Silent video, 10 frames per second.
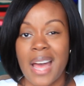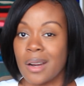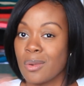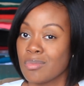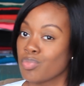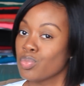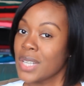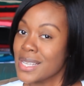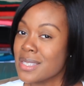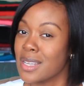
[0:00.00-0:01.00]
I don't
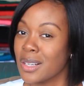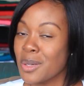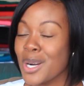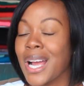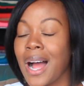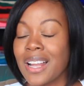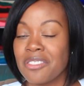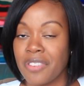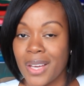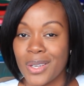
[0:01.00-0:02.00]
necessarily want to call
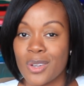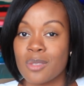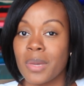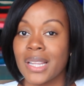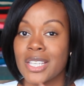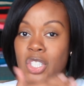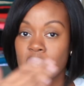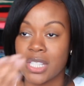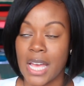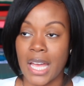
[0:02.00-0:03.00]
it failures, but let's
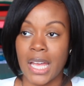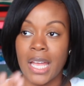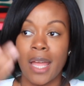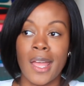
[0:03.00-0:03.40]
just say